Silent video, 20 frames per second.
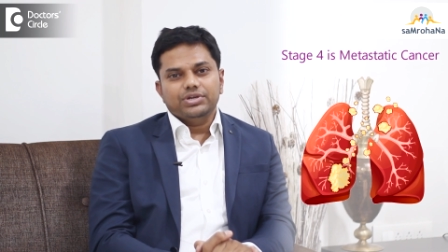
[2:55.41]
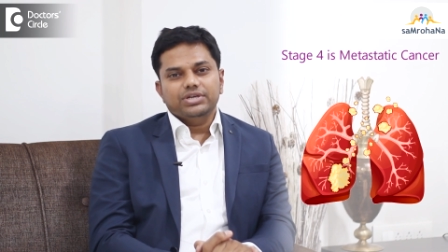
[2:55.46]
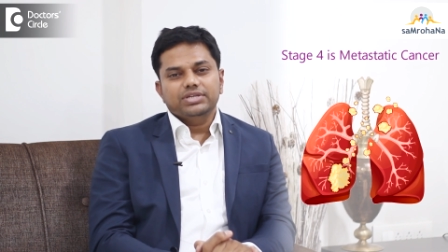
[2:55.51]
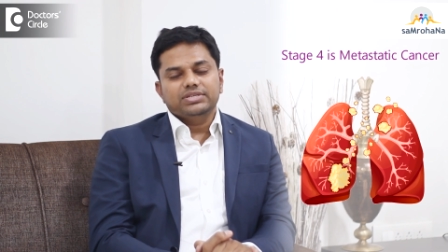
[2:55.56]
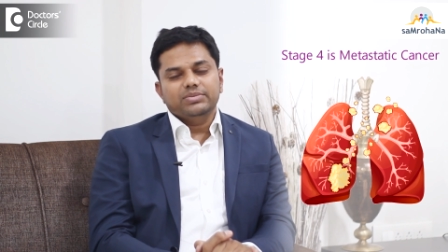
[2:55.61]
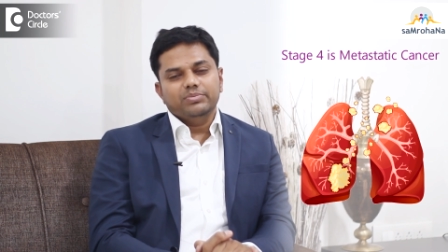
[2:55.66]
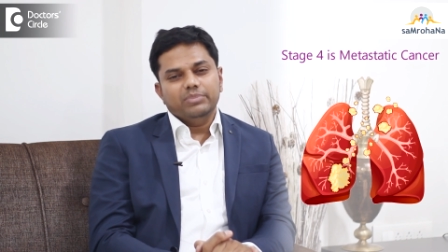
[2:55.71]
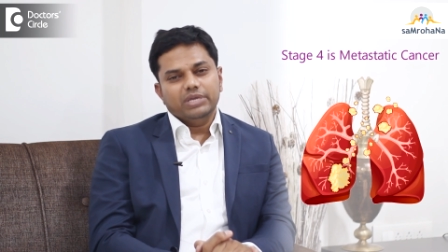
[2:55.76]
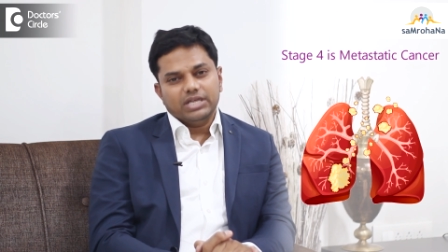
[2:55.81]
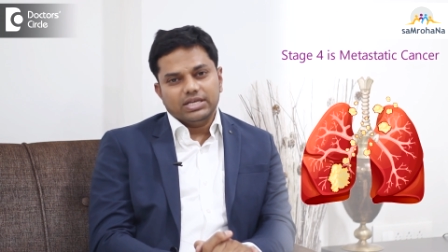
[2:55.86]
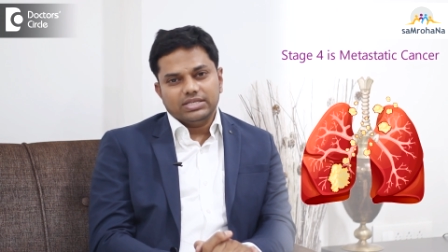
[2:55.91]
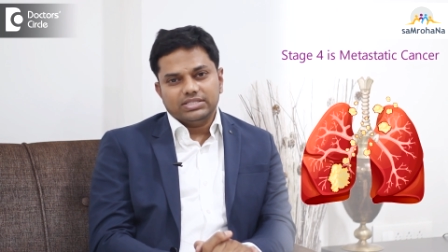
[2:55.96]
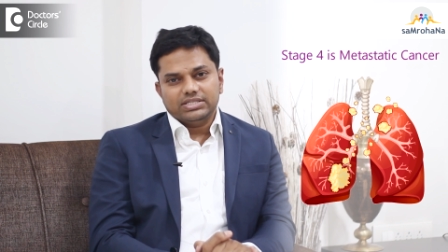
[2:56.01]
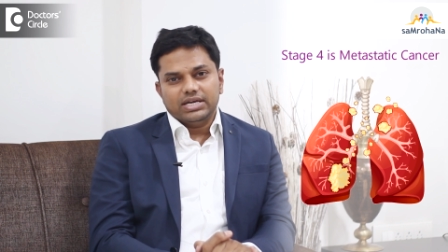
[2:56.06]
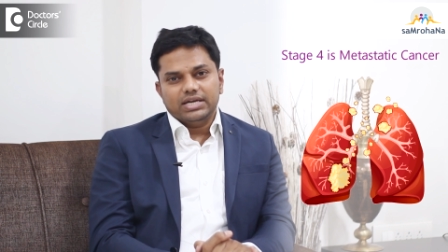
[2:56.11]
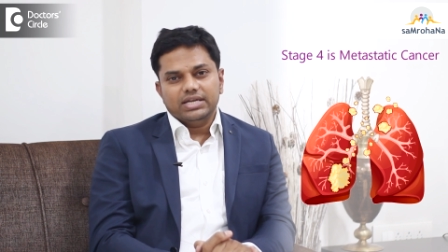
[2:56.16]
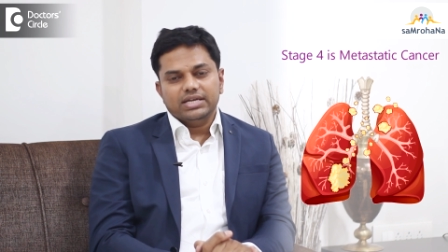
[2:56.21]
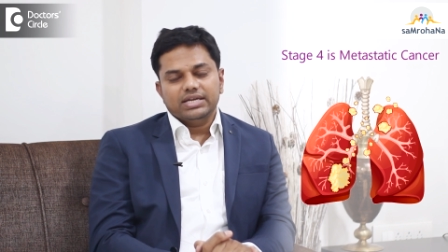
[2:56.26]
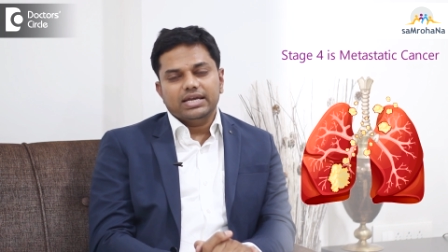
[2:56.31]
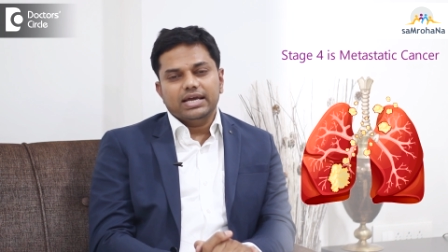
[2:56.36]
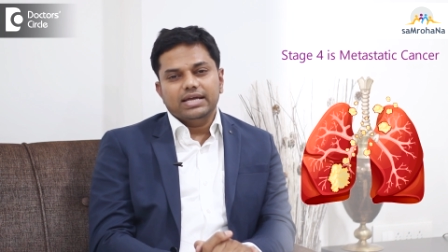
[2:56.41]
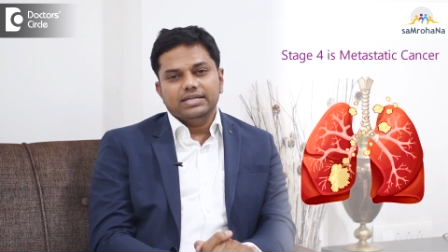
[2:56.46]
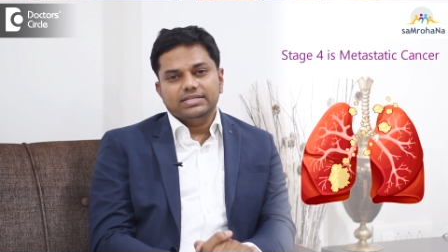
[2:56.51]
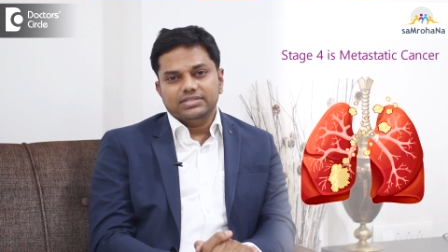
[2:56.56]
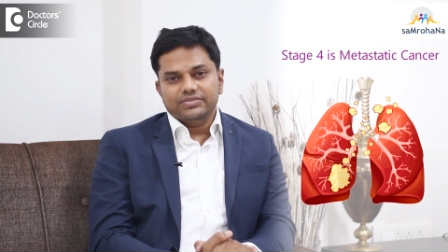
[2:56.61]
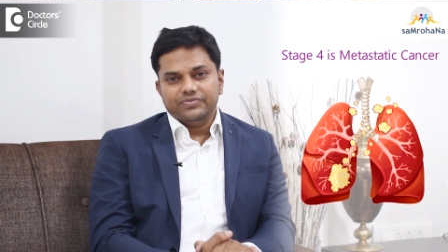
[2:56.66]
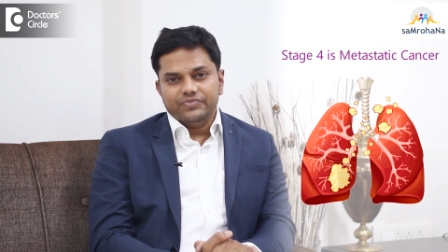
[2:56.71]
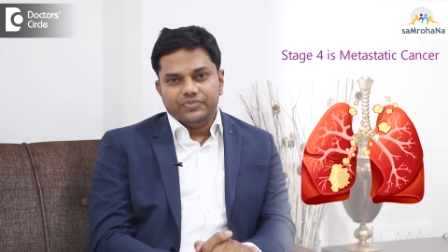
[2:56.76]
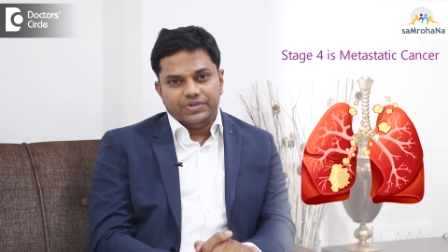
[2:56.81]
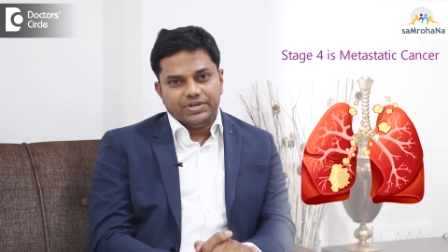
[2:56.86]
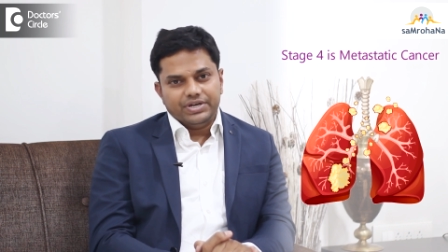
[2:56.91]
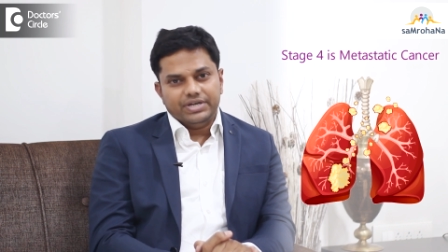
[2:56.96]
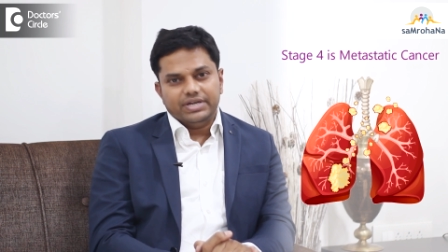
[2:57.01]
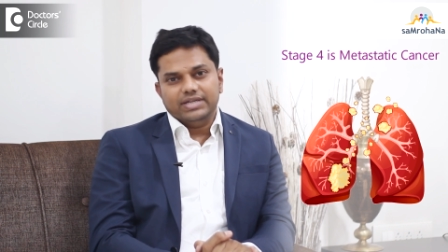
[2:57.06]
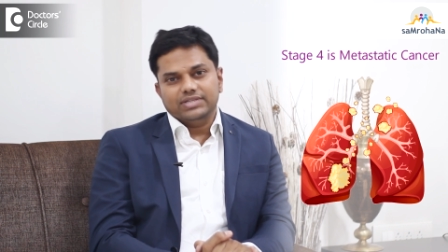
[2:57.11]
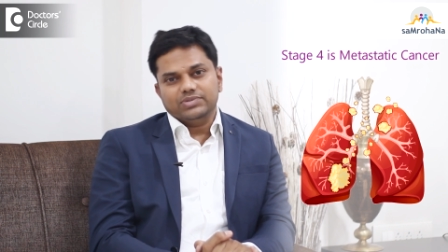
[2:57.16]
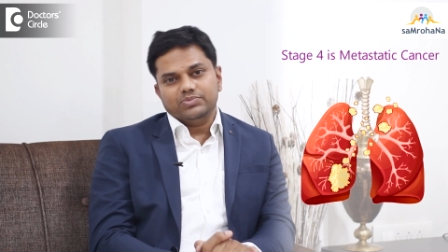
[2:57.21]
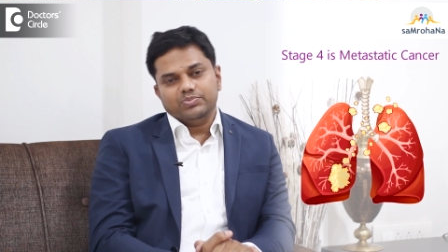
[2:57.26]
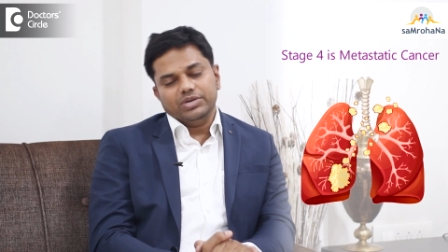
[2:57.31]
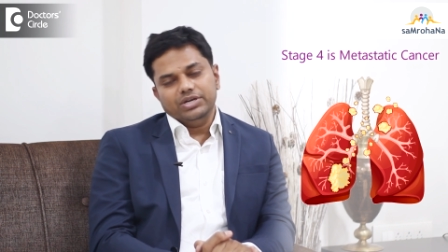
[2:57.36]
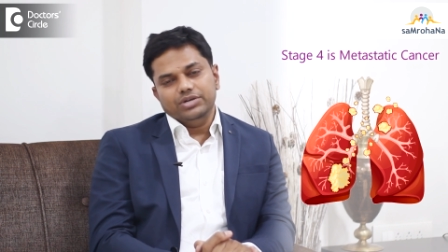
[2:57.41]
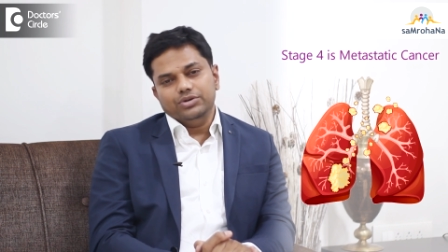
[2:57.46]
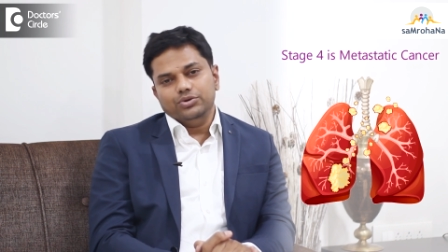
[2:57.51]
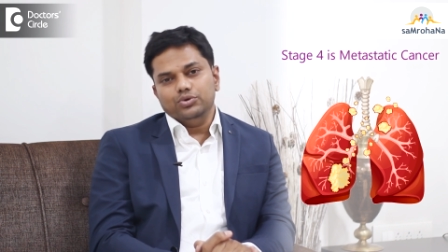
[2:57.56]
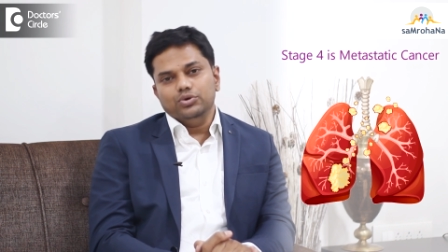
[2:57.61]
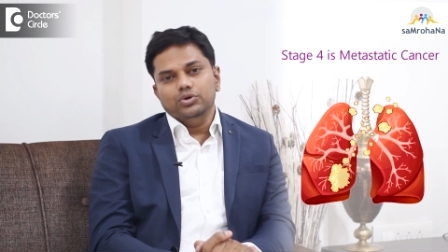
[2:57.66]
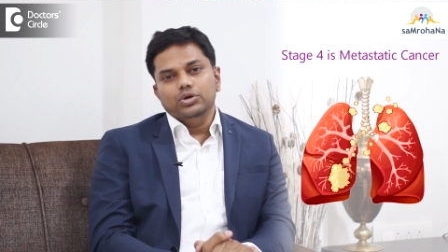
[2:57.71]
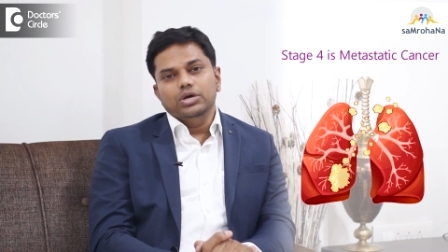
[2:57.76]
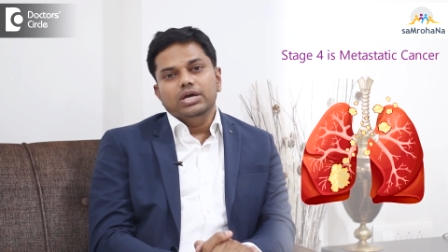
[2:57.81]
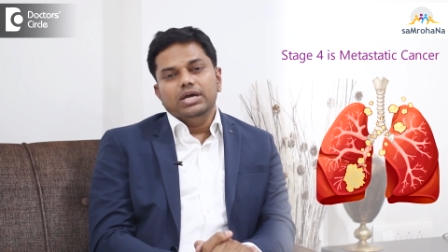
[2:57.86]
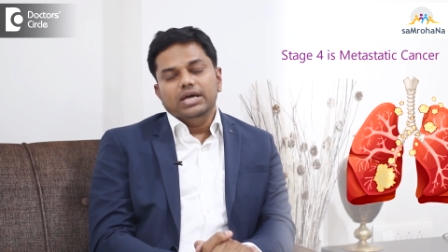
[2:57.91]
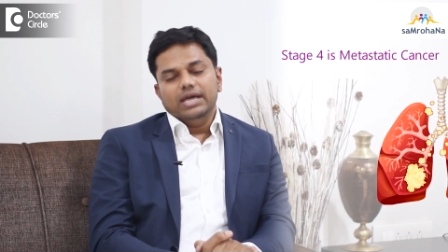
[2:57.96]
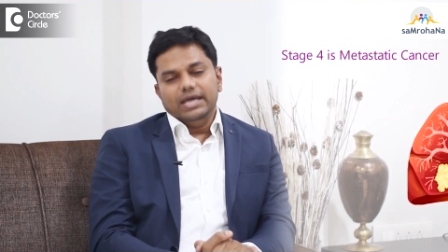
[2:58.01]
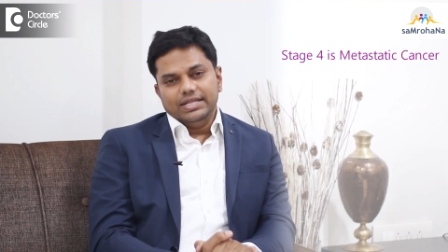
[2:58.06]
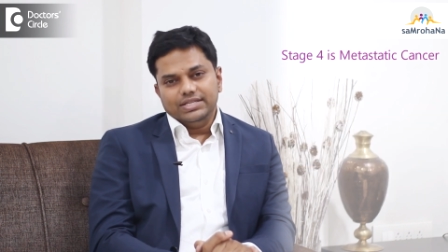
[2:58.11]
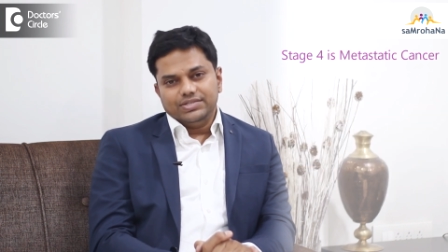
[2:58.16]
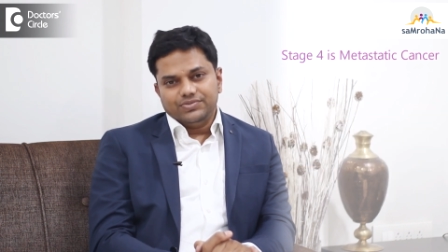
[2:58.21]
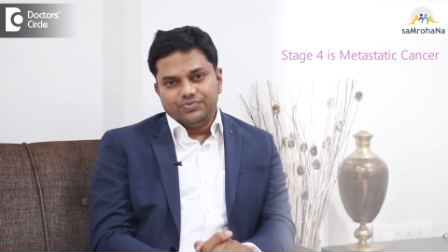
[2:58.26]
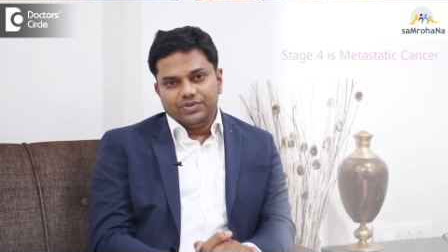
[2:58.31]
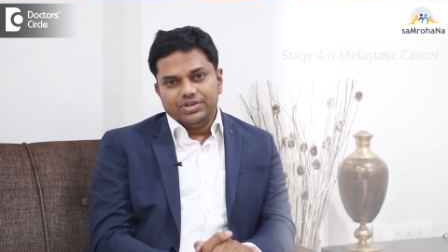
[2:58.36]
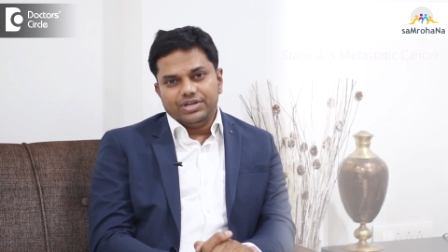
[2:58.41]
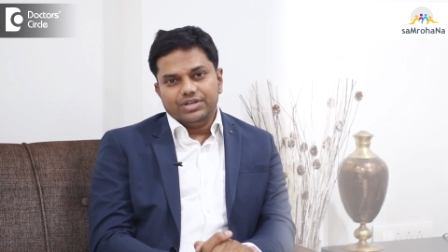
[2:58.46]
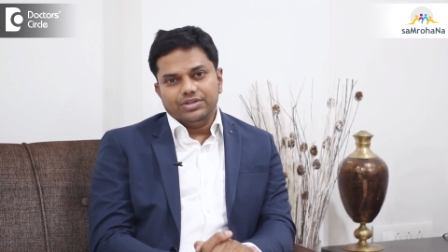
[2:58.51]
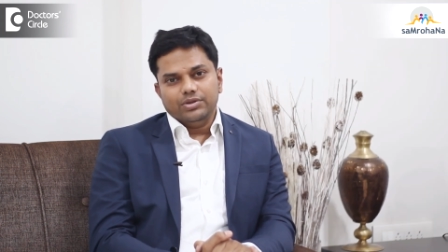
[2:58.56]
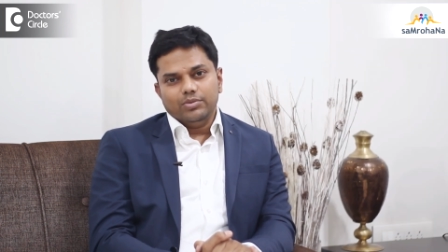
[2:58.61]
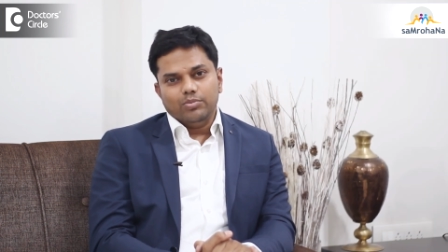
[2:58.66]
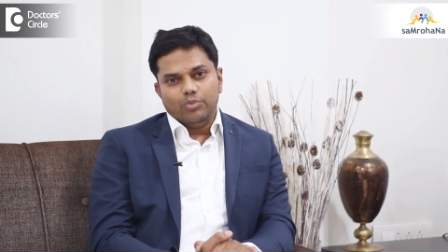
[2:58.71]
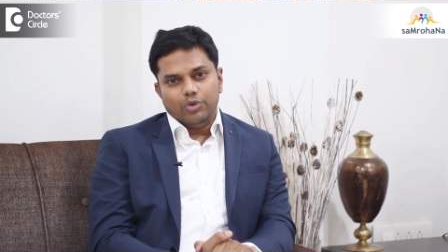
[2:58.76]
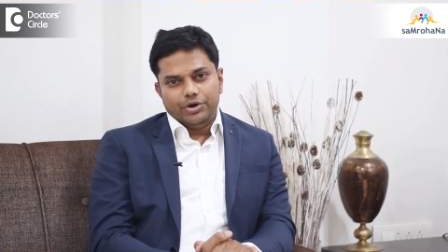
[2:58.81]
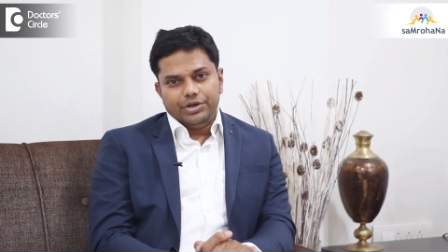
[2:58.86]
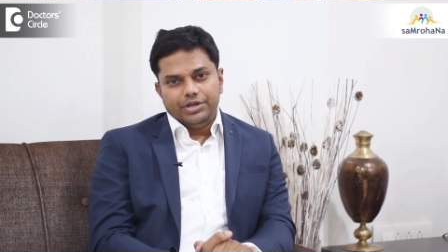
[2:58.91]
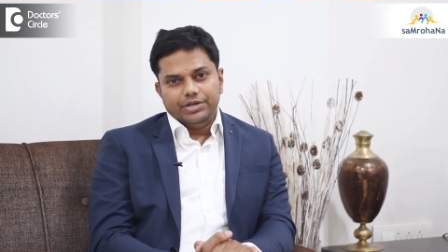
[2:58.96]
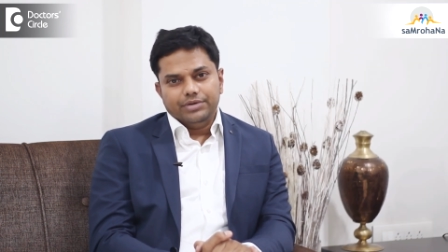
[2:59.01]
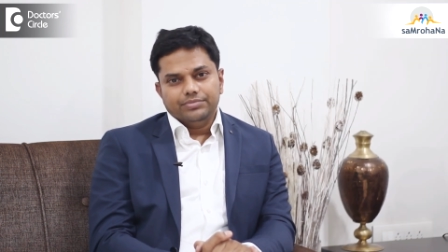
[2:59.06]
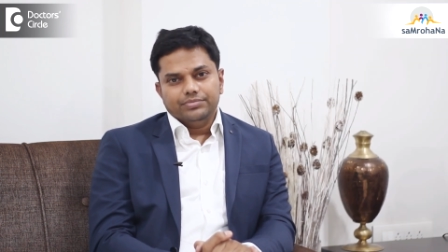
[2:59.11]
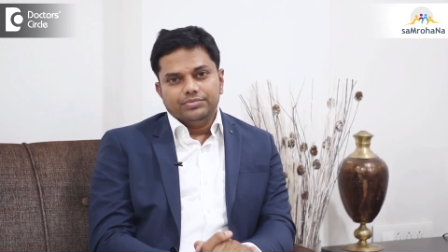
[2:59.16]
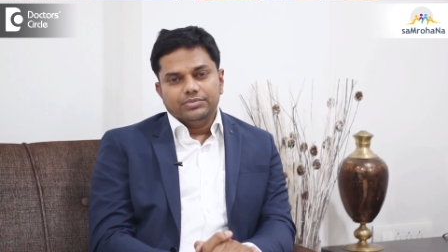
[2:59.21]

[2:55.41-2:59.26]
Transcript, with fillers: is a metastatic cancer where it has spread to elsewhere in the body.